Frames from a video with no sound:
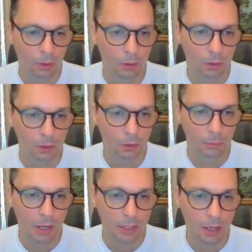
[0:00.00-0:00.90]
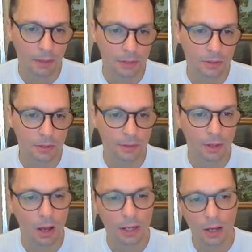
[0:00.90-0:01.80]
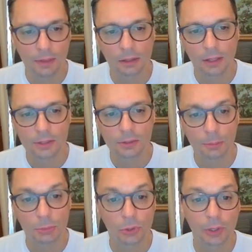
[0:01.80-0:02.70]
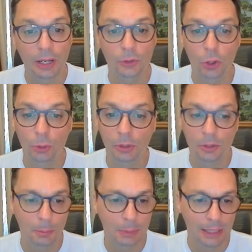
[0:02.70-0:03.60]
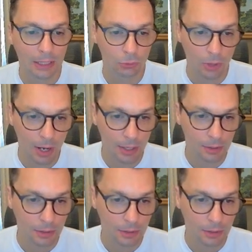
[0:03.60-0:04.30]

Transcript: Icon that lights up during a turbulent plane ride.